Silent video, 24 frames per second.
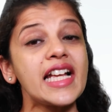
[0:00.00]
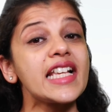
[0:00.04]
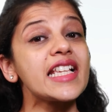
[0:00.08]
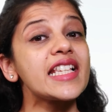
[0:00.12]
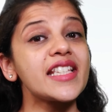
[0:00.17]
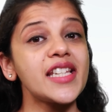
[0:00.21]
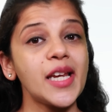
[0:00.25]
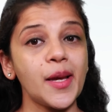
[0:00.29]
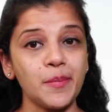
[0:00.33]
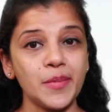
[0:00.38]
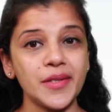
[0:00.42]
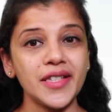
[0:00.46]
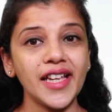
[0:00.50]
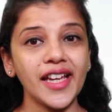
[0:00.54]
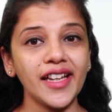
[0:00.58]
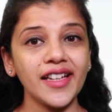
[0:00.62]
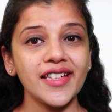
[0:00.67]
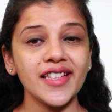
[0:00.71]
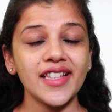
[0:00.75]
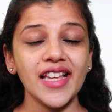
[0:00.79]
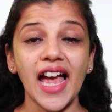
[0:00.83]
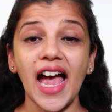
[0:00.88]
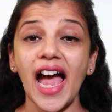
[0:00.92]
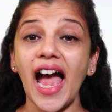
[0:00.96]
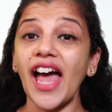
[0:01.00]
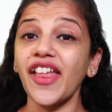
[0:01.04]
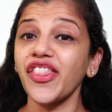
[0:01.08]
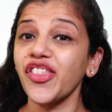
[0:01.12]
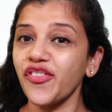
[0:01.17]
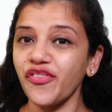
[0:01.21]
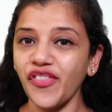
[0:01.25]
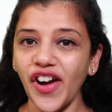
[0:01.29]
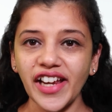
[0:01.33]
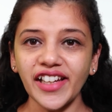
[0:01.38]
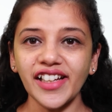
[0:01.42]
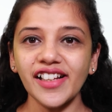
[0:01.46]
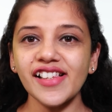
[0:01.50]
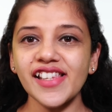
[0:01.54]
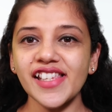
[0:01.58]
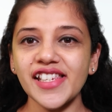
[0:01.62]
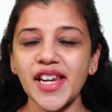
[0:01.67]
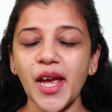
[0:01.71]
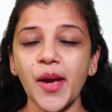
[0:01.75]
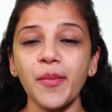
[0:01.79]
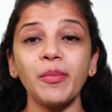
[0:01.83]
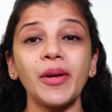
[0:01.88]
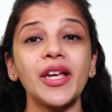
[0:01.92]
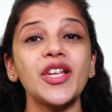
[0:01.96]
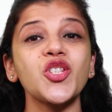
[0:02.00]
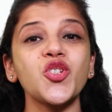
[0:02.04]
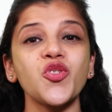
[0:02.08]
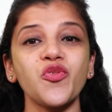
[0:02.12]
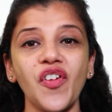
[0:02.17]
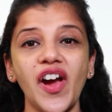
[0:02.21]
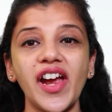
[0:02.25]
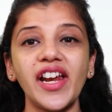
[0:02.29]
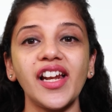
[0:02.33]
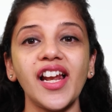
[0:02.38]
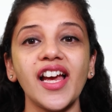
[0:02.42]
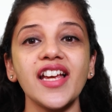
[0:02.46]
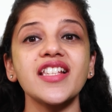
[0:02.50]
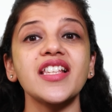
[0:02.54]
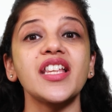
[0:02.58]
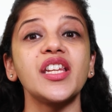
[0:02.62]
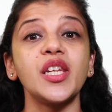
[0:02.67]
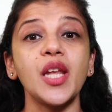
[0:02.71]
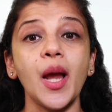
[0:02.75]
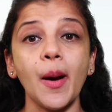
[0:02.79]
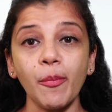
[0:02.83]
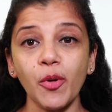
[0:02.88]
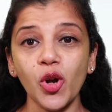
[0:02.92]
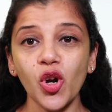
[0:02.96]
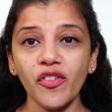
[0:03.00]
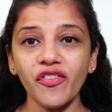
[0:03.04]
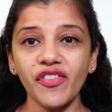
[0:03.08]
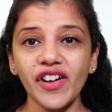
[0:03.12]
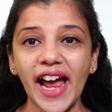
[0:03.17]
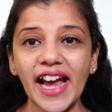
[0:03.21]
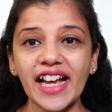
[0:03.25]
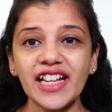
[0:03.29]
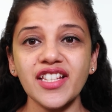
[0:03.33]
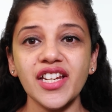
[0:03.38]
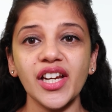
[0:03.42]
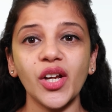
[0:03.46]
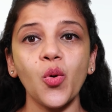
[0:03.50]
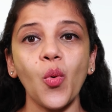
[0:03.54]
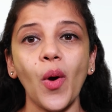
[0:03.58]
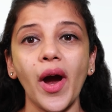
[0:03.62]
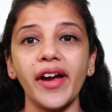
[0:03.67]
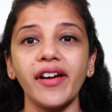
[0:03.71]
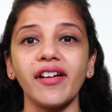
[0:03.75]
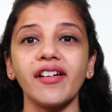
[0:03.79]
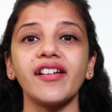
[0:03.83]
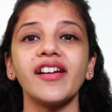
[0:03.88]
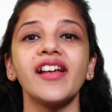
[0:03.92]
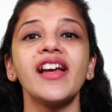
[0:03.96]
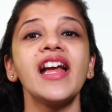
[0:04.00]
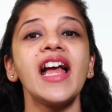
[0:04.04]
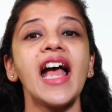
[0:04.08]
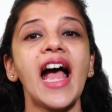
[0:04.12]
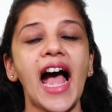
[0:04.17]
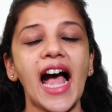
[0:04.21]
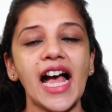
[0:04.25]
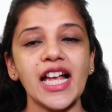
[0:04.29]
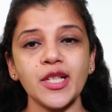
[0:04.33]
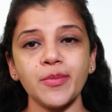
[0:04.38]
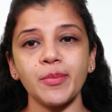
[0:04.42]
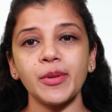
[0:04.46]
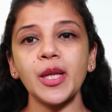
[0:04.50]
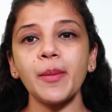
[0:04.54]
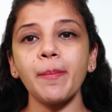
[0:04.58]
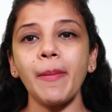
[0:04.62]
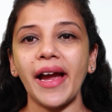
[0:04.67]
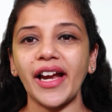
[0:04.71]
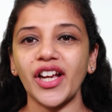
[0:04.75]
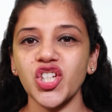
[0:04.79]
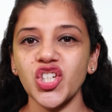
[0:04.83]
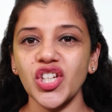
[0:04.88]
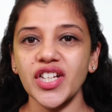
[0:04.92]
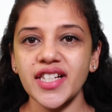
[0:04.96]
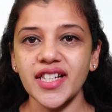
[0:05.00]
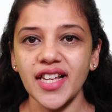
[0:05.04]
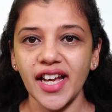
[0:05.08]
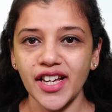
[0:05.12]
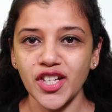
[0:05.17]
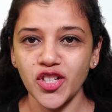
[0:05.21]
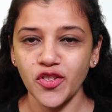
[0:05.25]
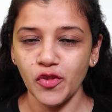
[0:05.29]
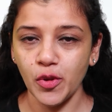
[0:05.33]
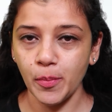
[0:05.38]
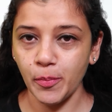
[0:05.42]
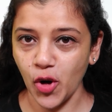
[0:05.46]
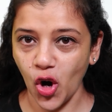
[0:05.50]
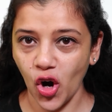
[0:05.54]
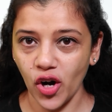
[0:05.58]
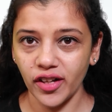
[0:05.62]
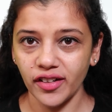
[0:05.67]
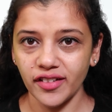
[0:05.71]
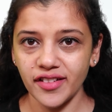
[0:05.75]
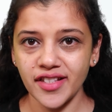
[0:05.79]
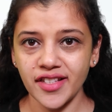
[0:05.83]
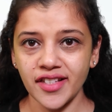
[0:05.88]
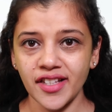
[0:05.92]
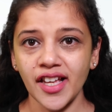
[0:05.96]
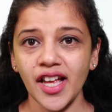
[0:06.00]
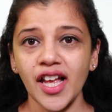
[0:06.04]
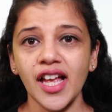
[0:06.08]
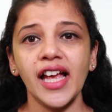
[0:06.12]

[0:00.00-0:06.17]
Step 6 and the final step is to finalize the number of racks required as per the packaging size of the products.